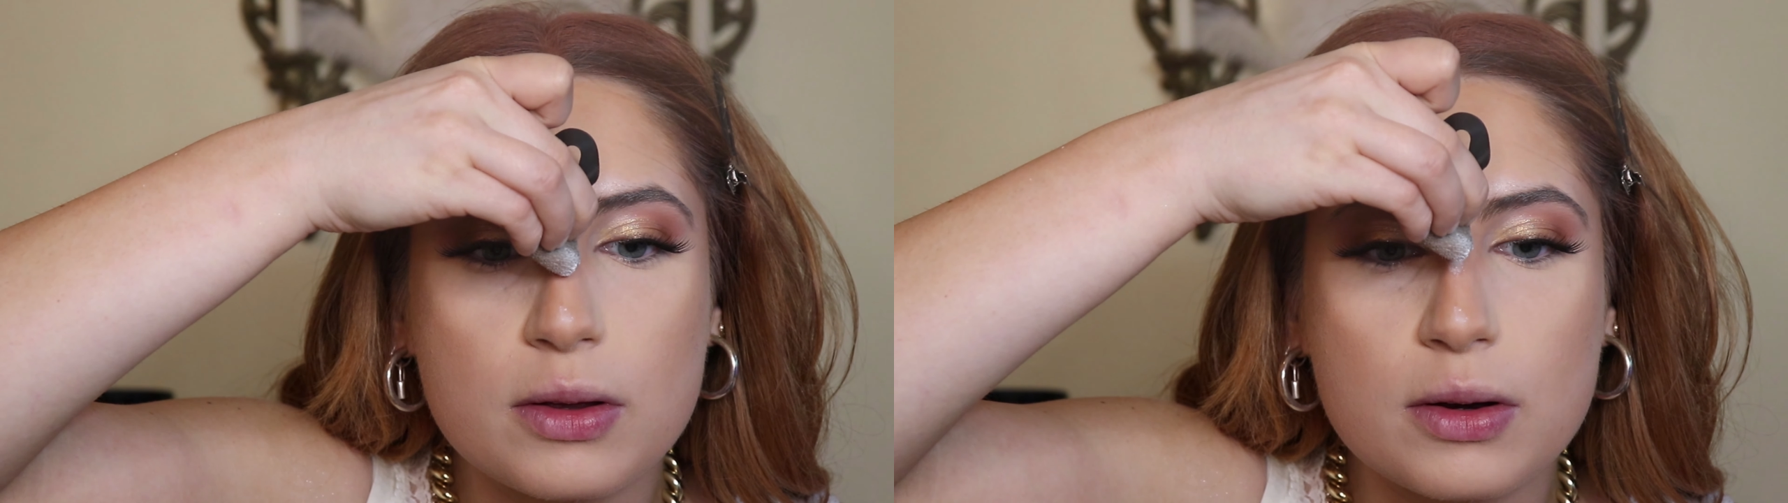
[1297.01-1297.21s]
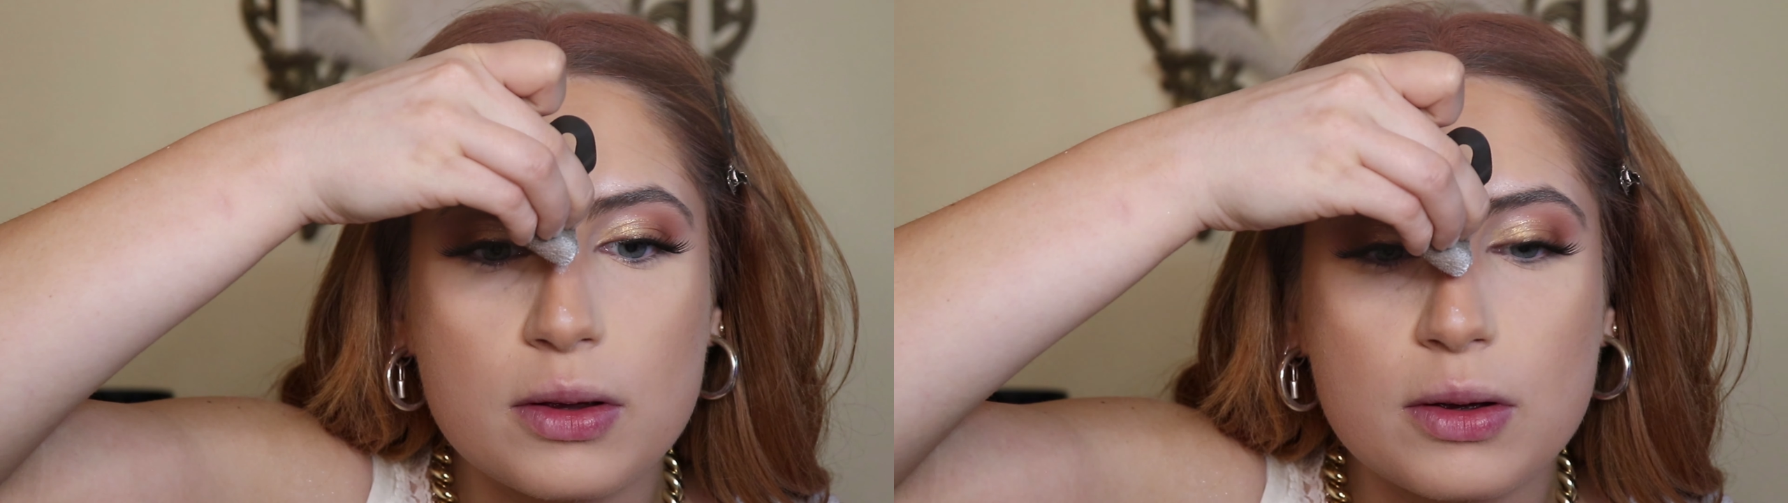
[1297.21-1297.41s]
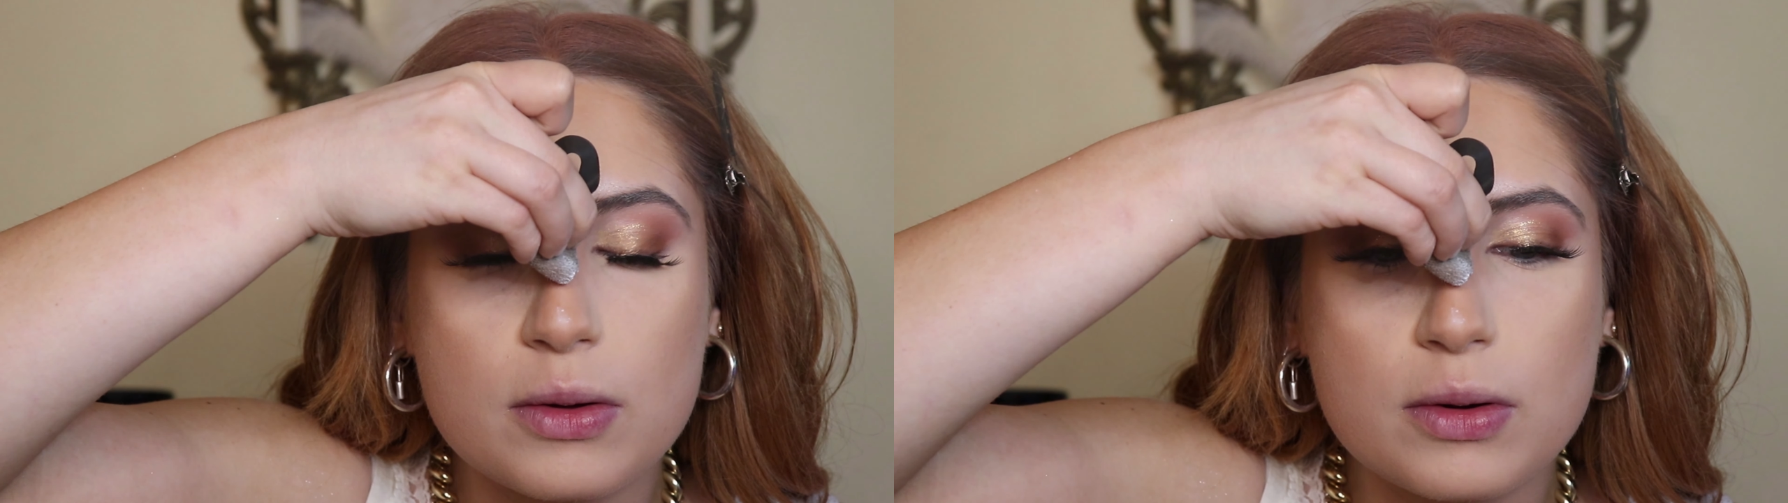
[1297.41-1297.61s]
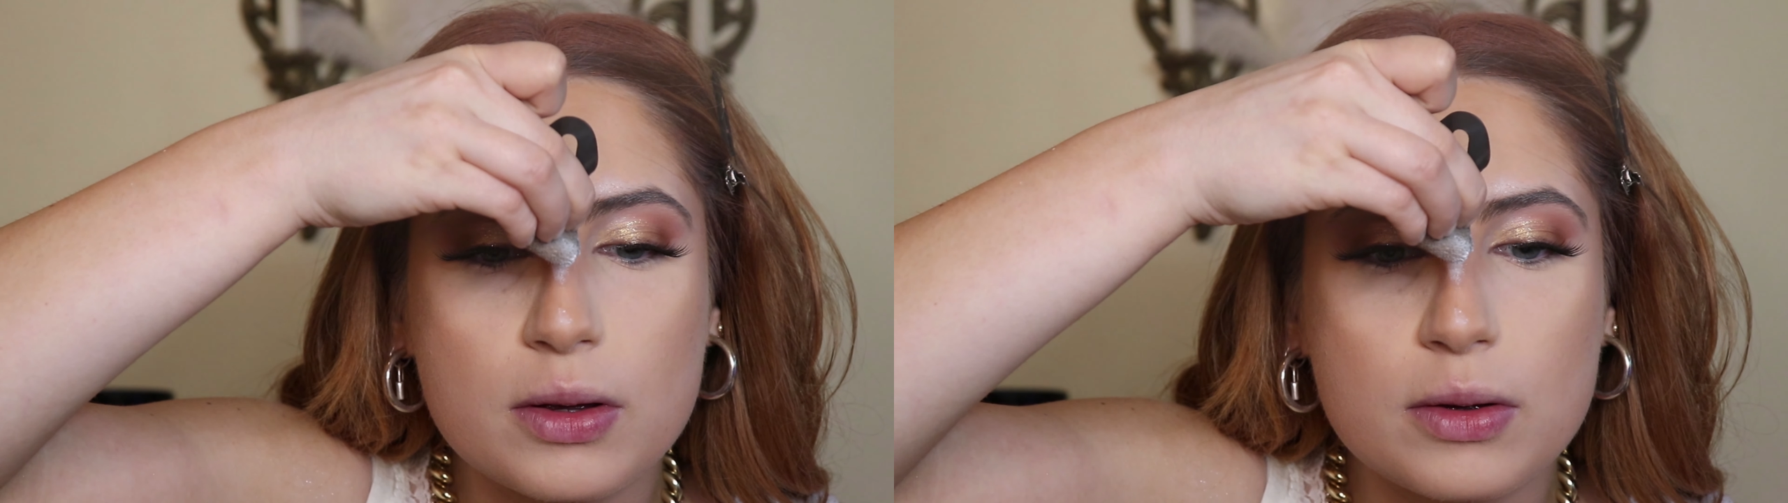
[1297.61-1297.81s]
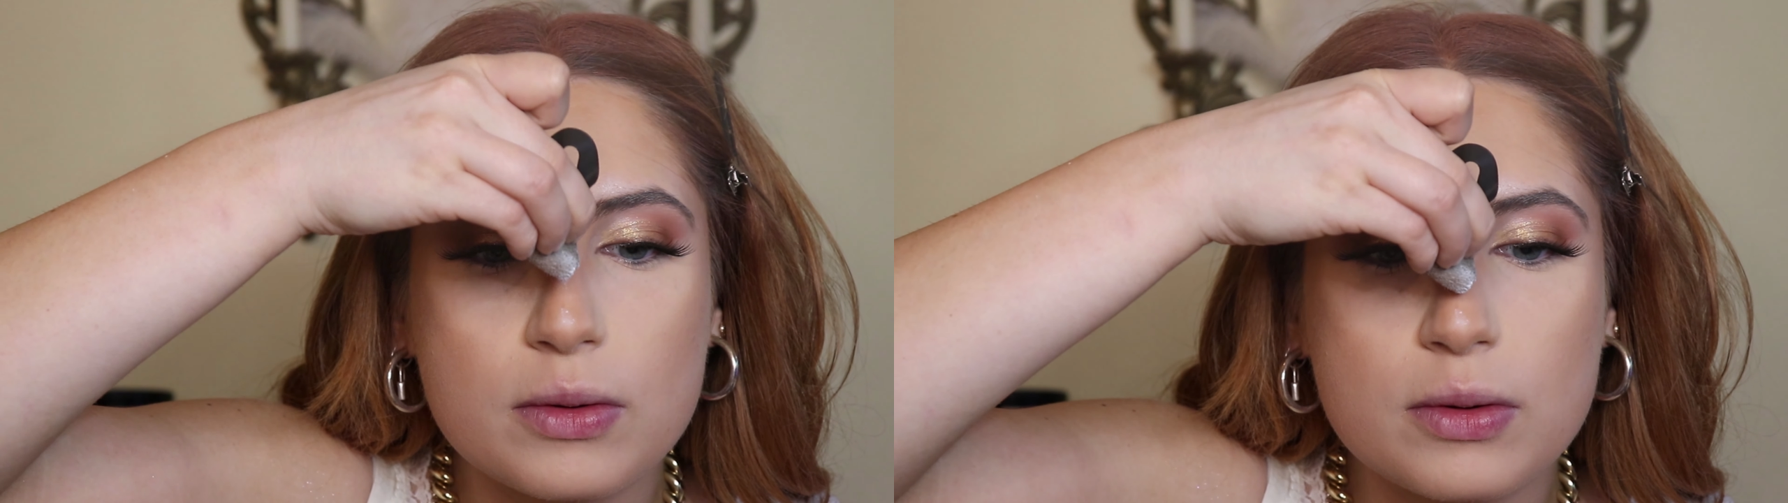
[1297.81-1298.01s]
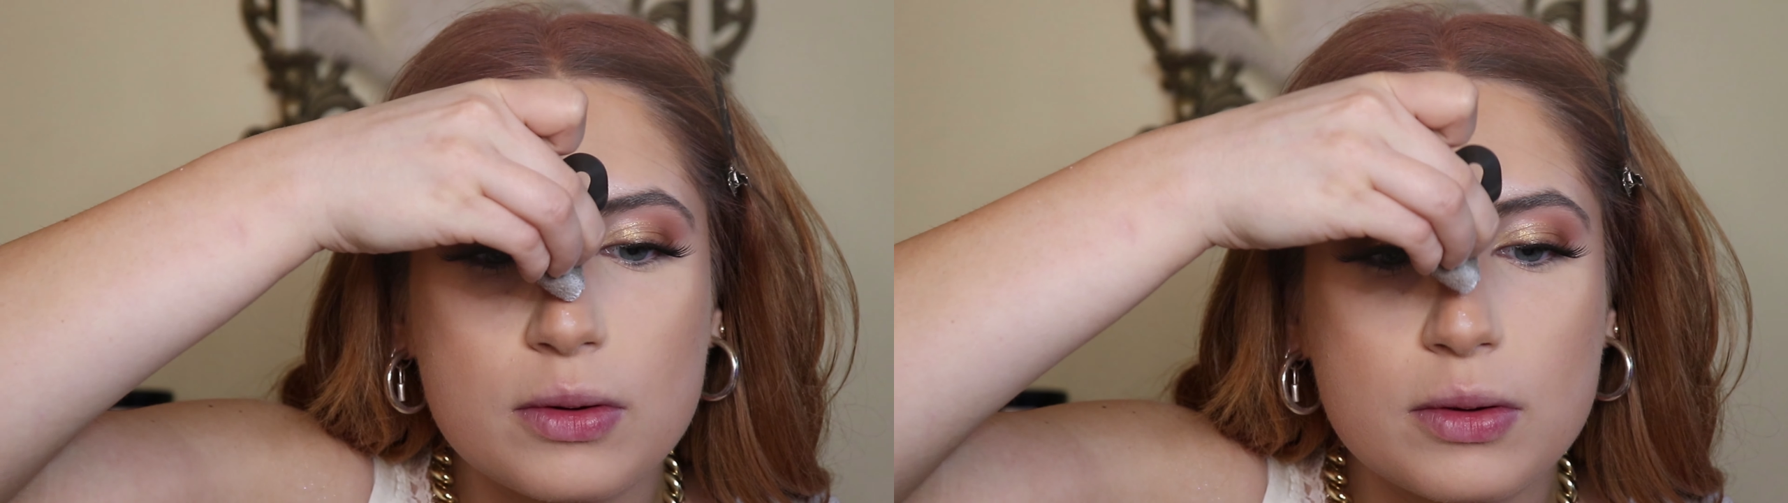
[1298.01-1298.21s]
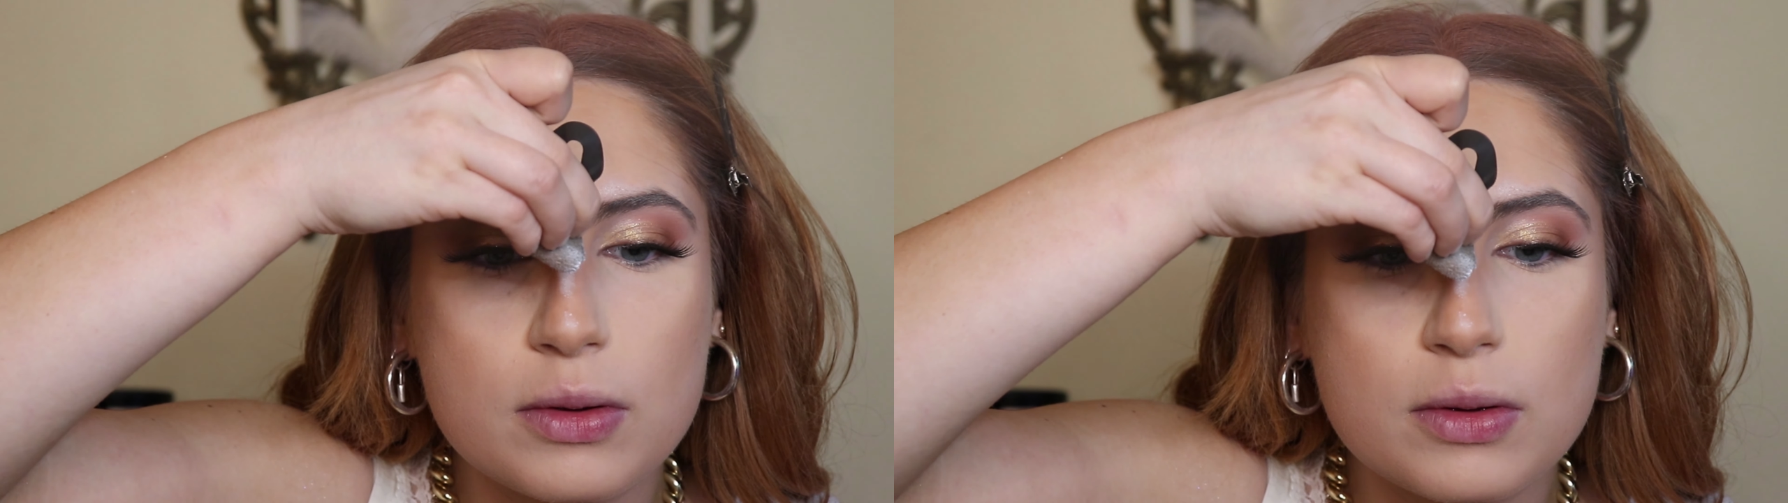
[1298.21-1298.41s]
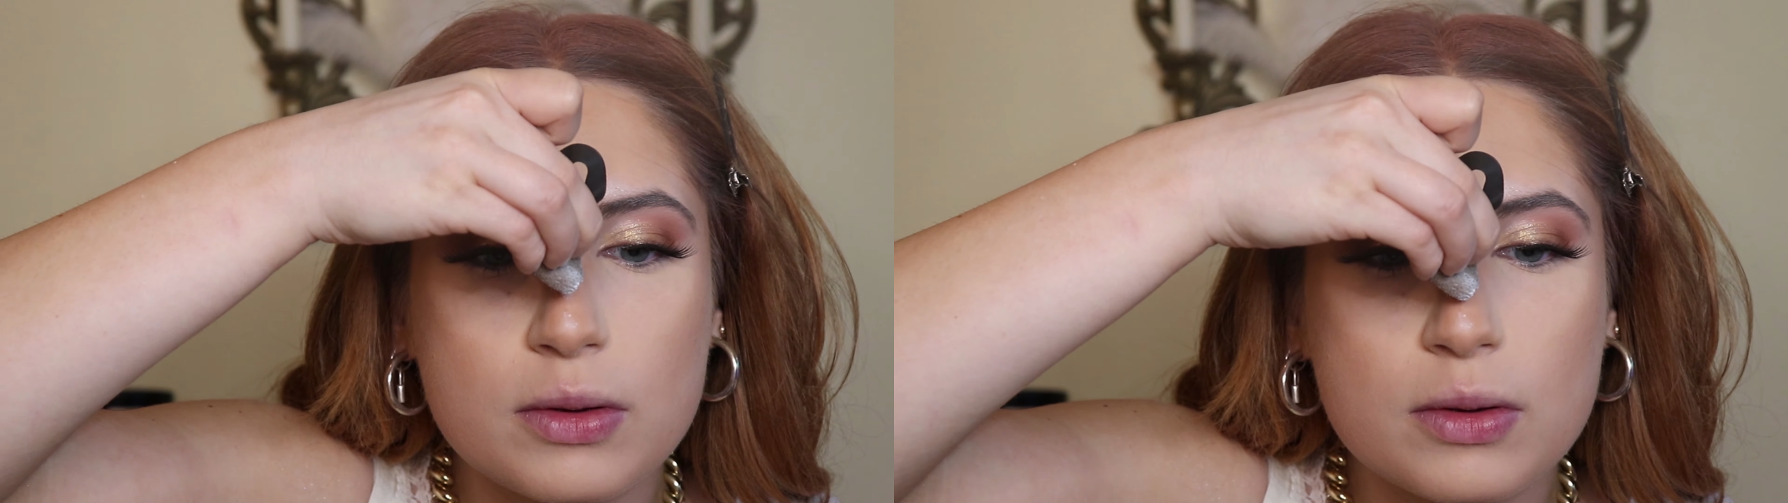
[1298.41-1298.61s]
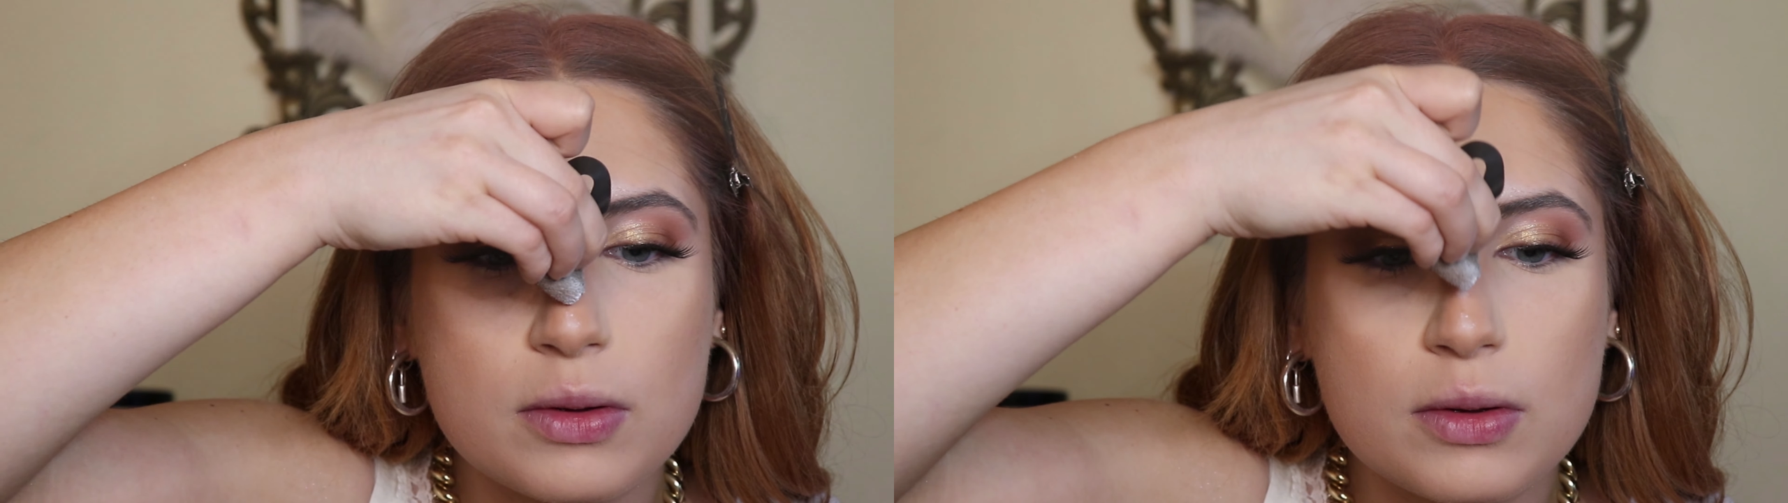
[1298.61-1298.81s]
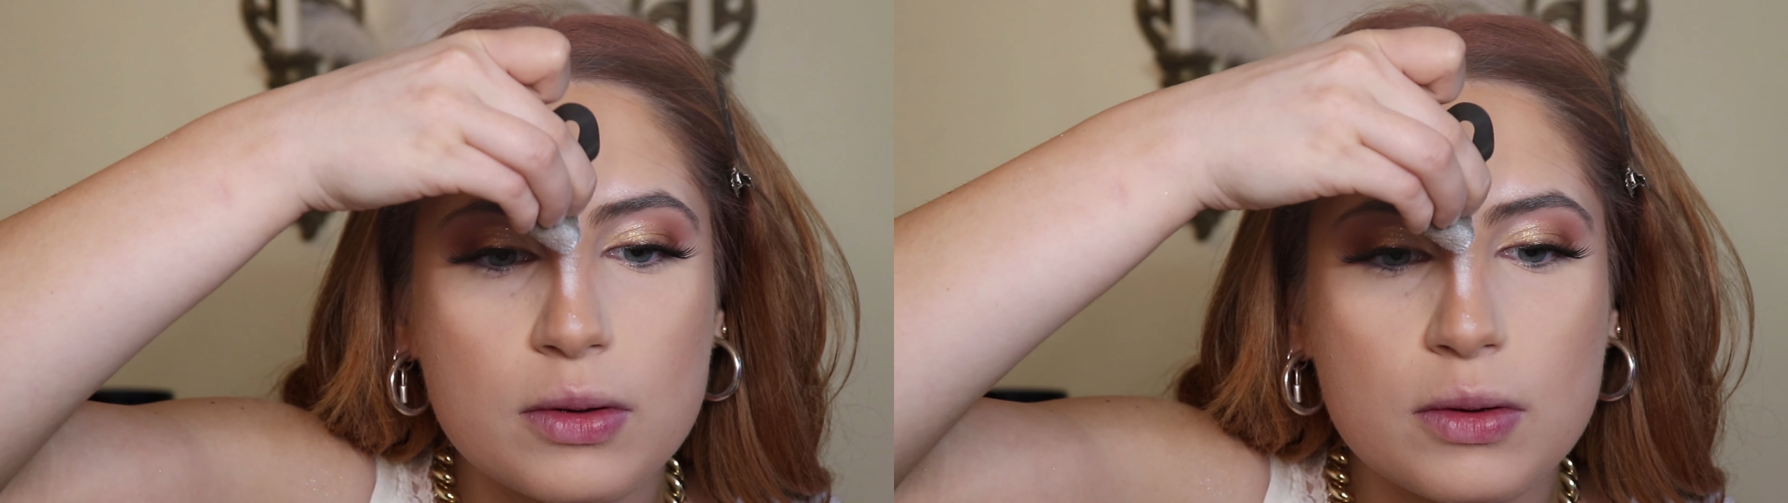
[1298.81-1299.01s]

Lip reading: and I go down. I